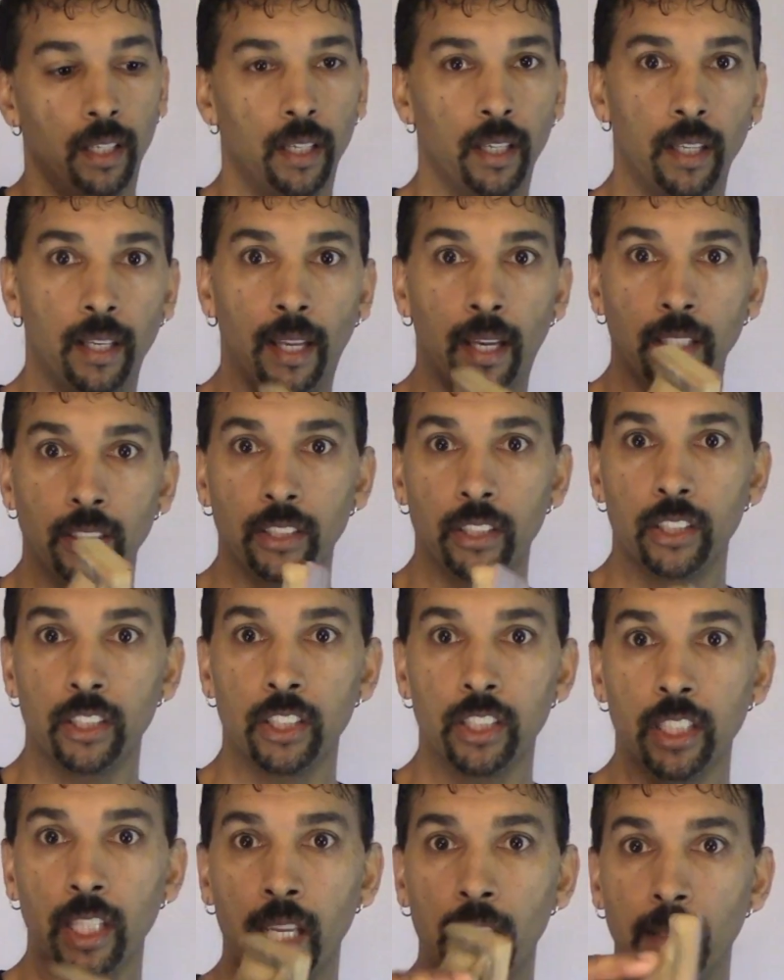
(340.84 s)
And I just
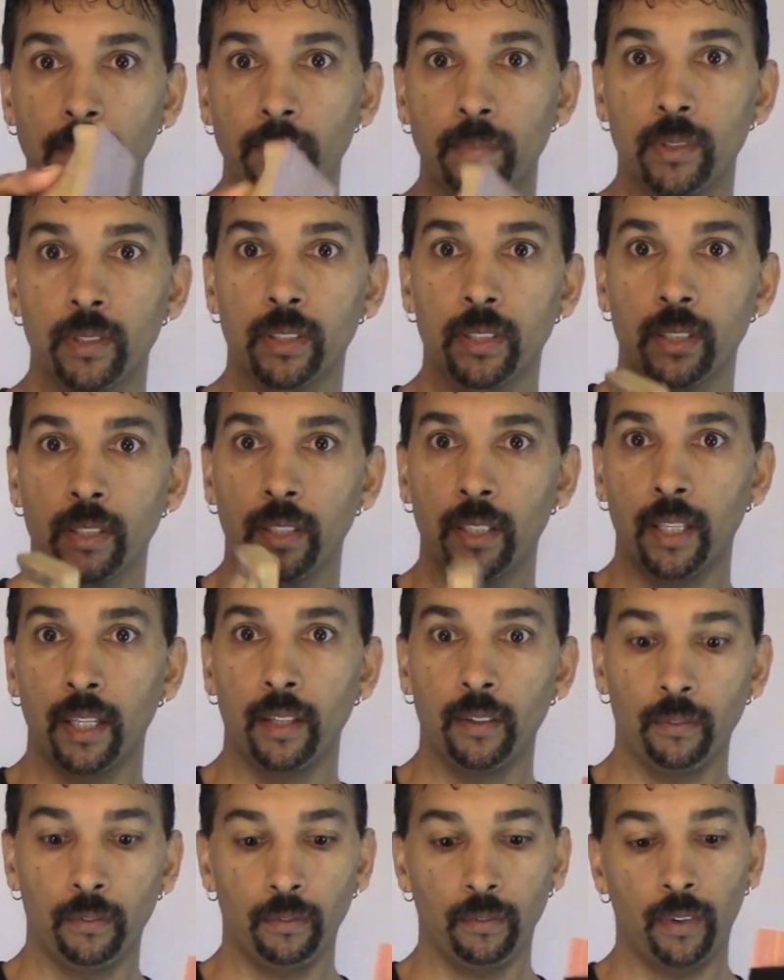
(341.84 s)
shapes.
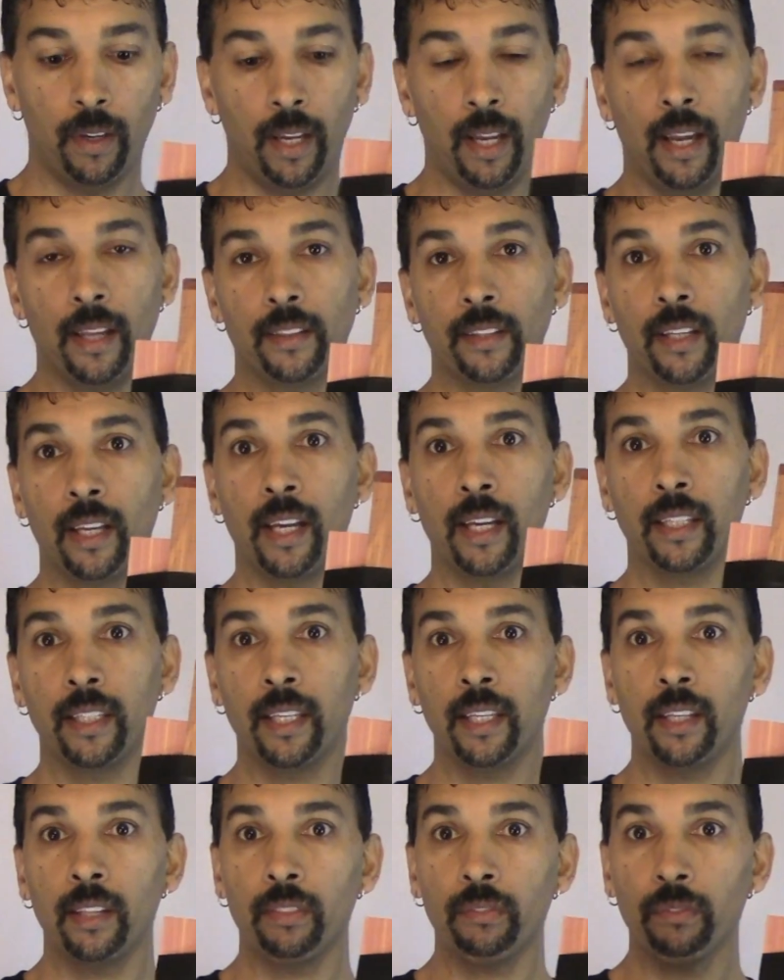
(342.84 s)
After I
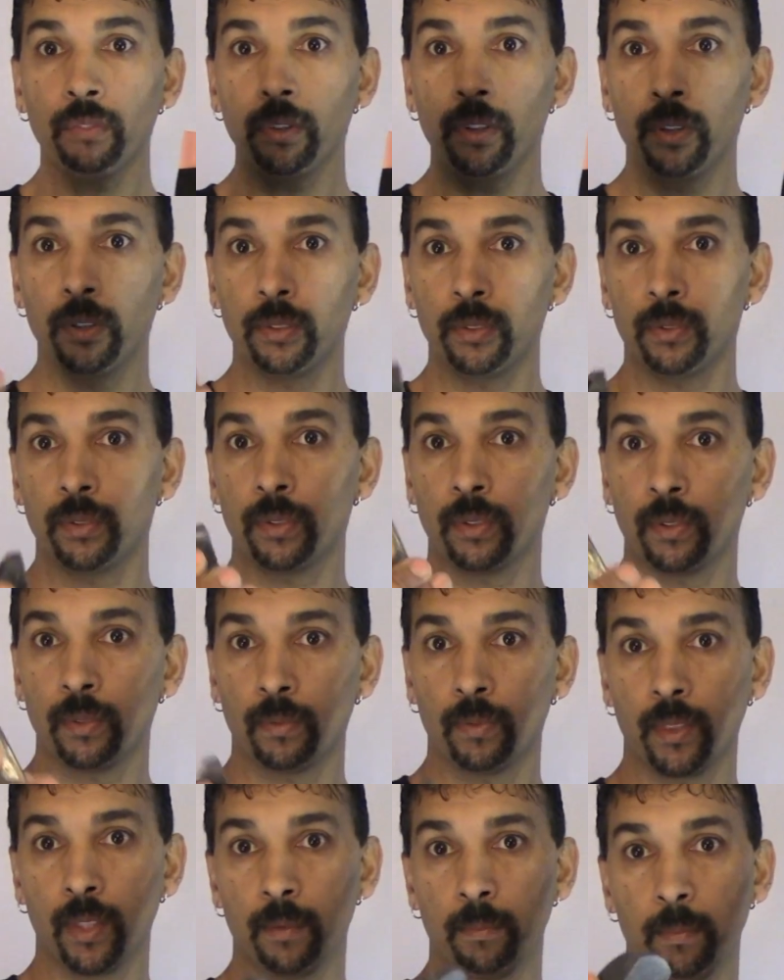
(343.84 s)
get through
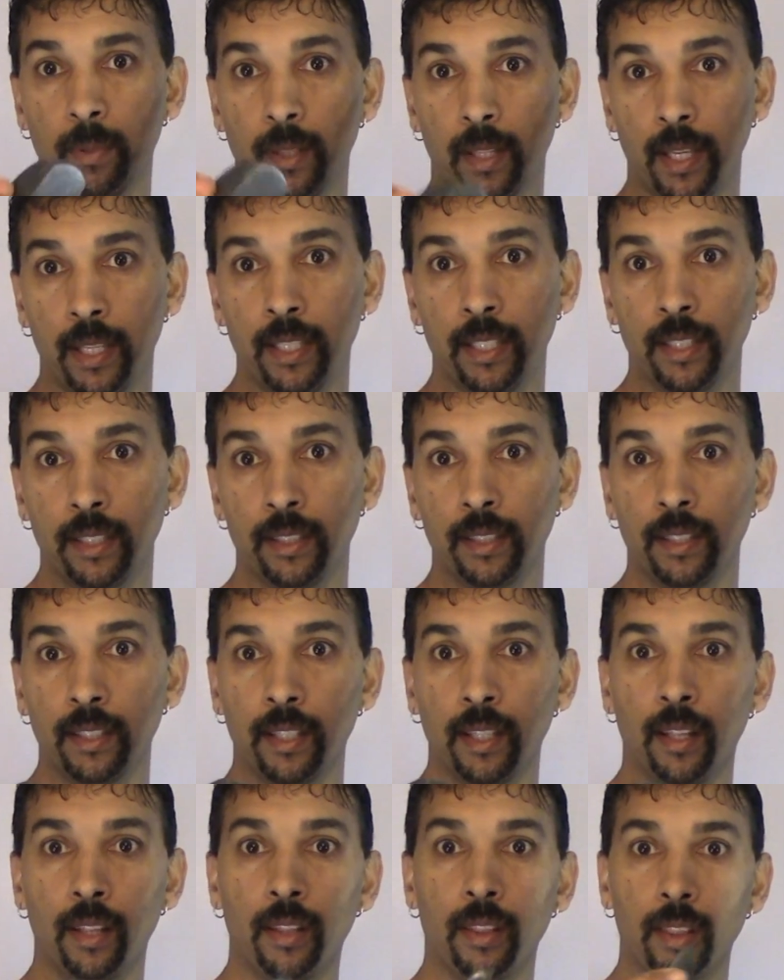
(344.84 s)
planing
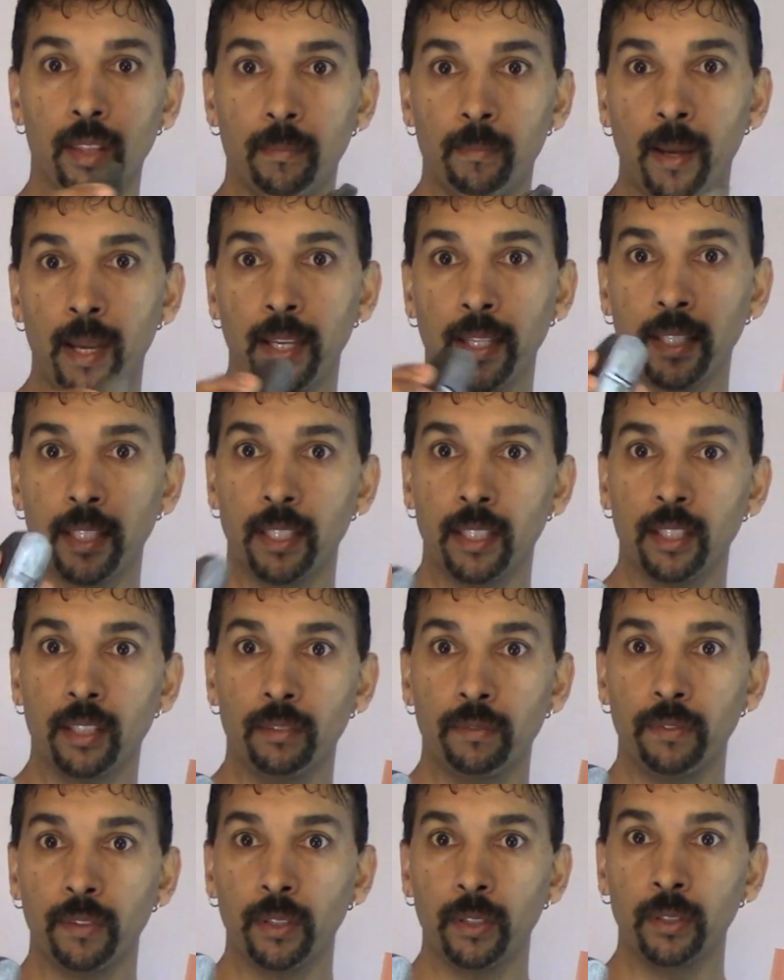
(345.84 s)
the back end of the
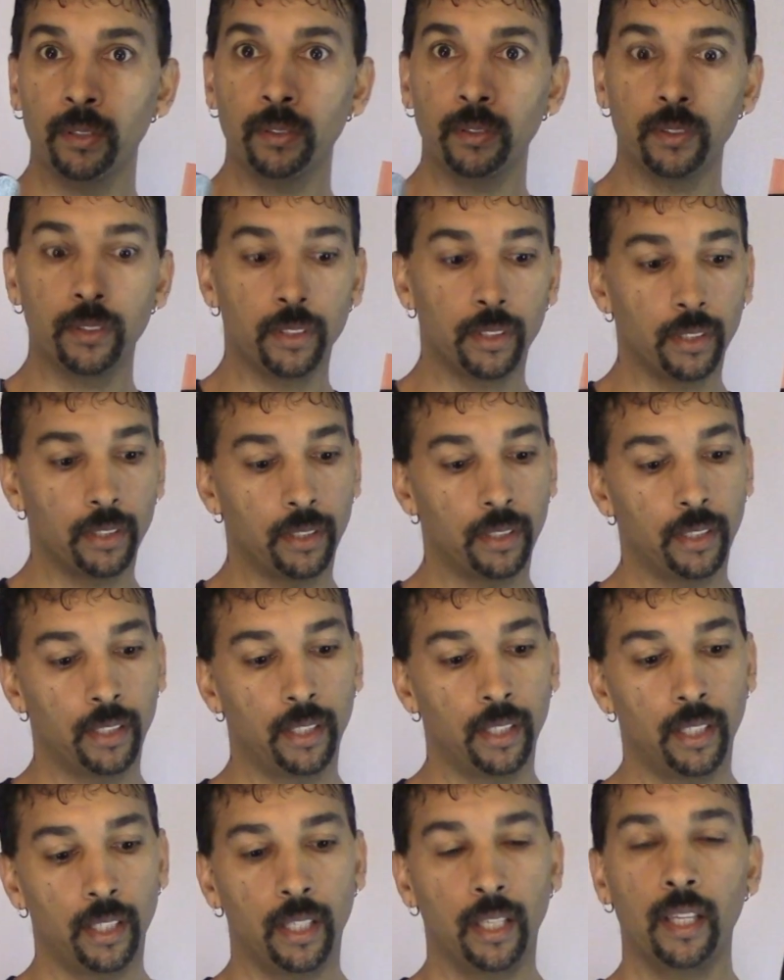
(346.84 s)
flute,
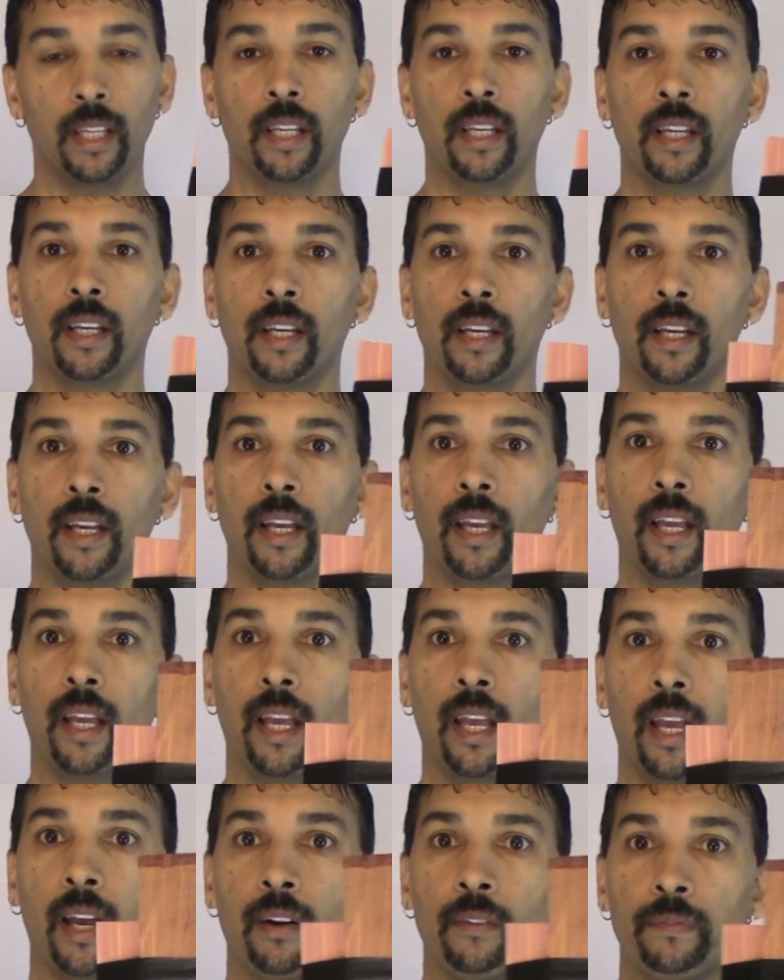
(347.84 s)

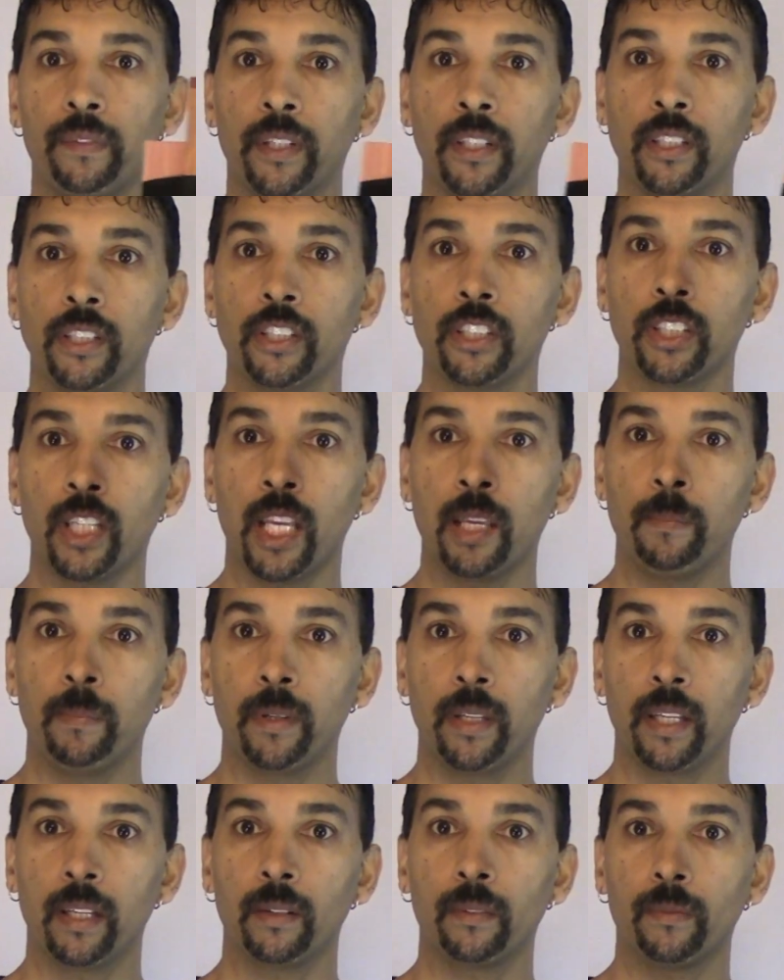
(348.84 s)
I'll finish
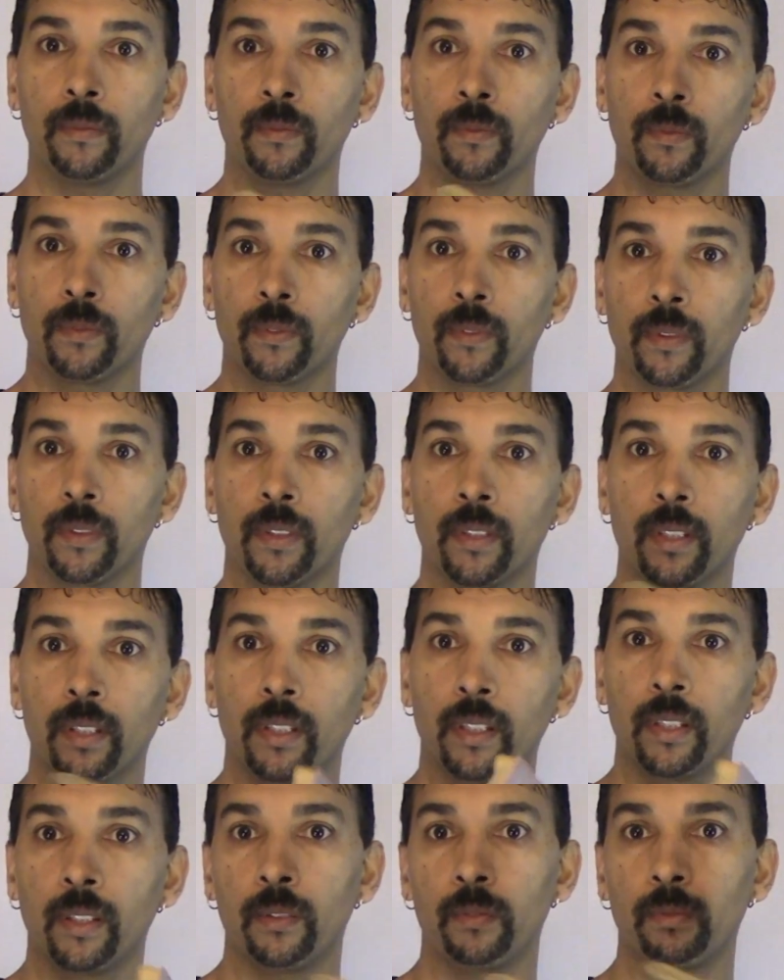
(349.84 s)
shaping it
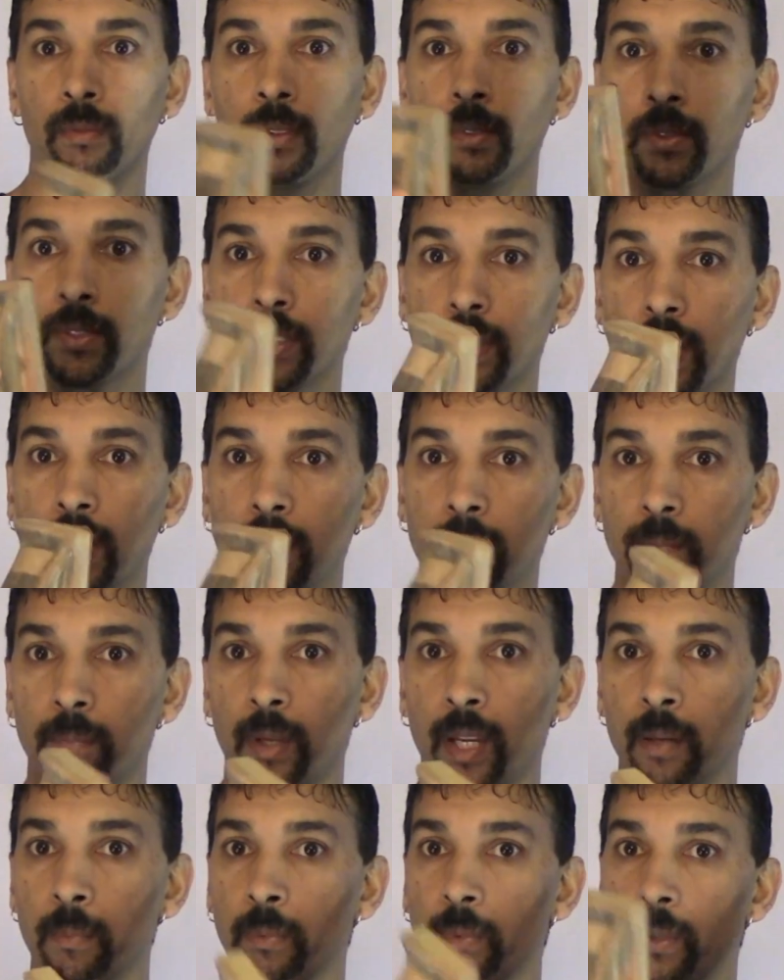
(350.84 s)
with
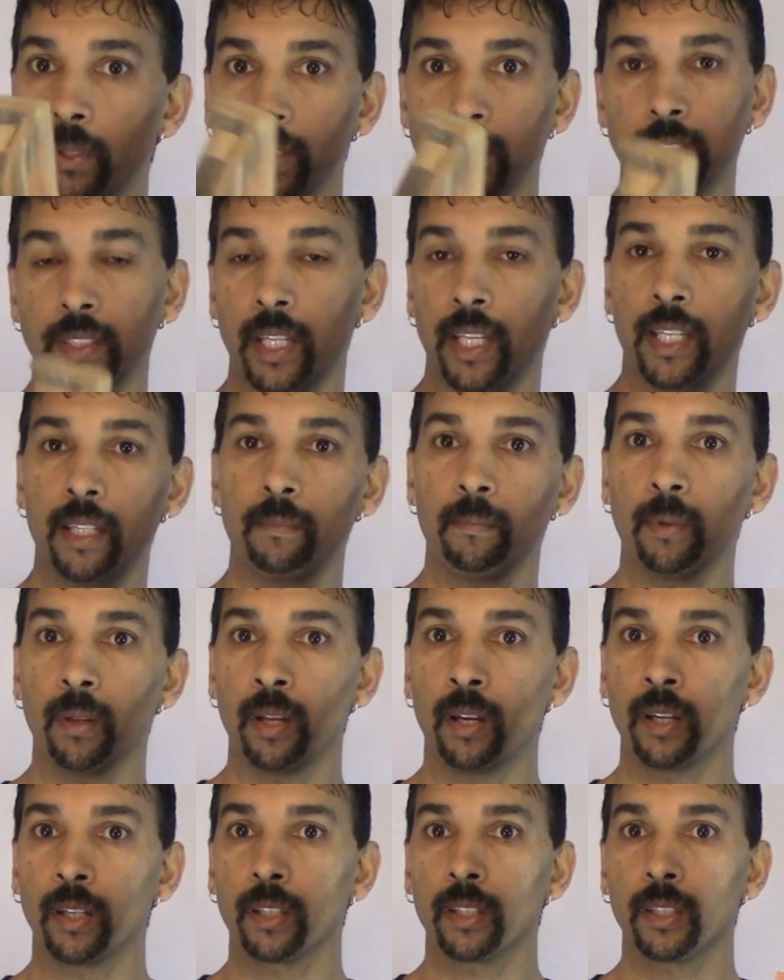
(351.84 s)
sandpaper, with a sanding
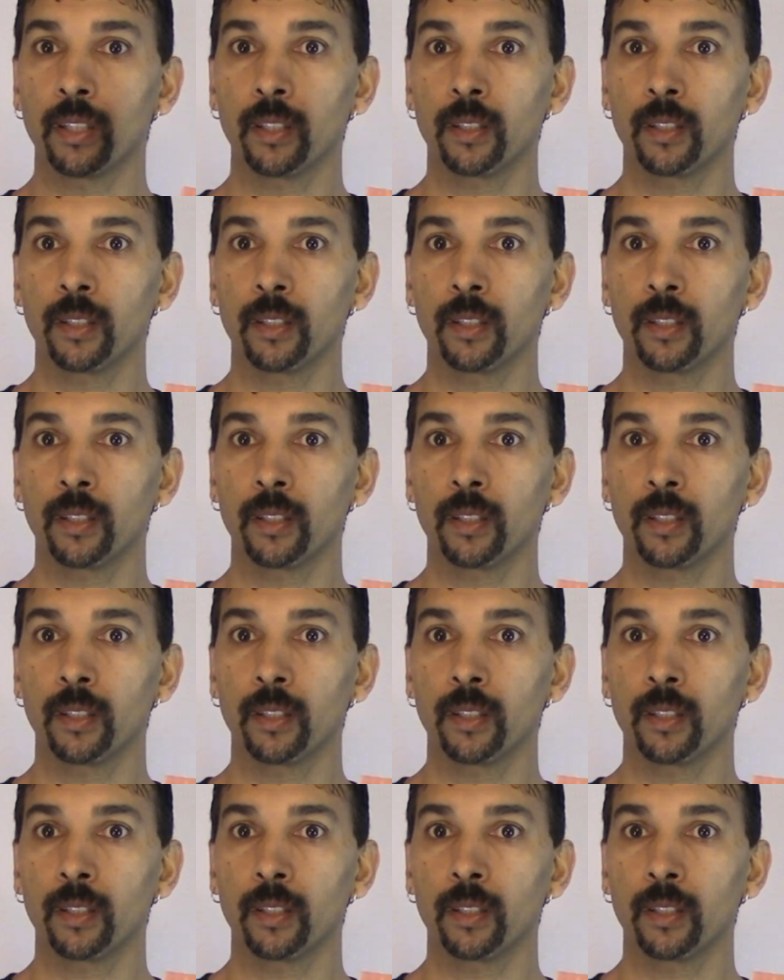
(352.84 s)
block.